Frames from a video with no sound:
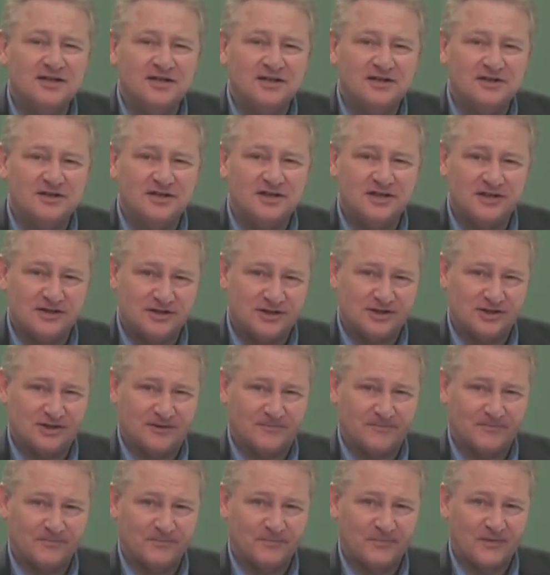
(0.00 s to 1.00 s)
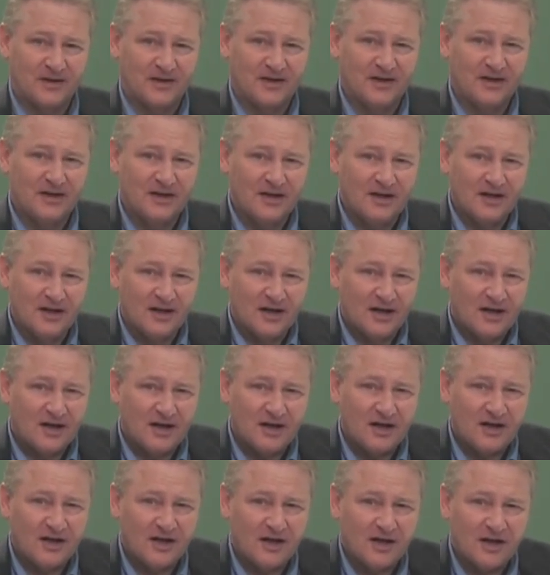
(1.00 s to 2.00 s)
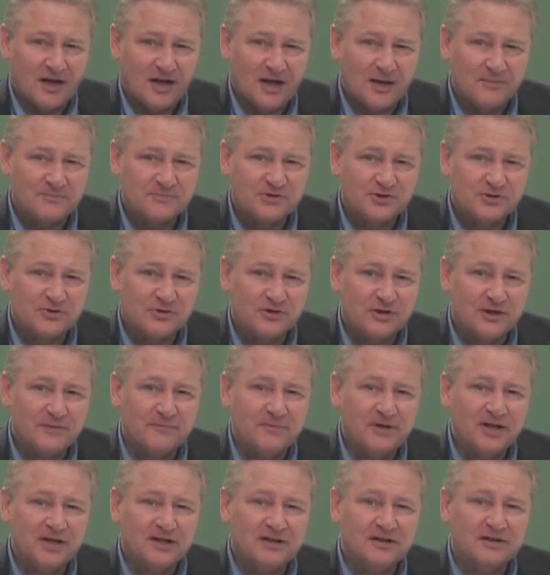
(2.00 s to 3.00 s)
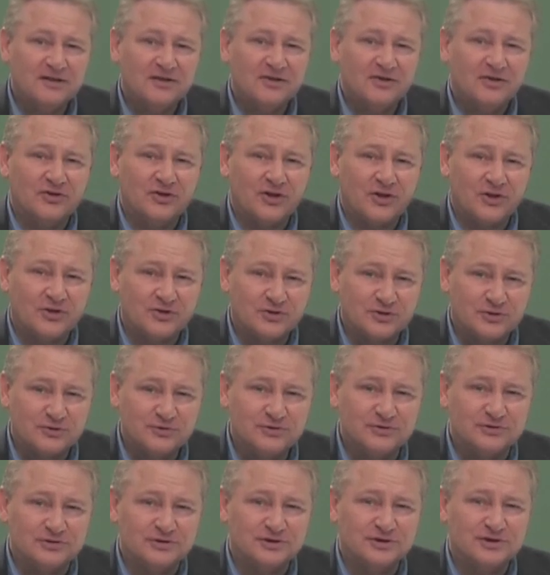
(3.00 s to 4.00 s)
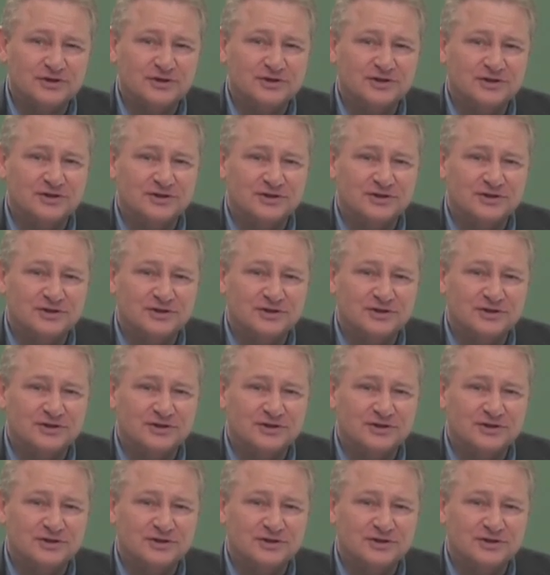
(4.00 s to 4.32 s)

condition, absorbing the truth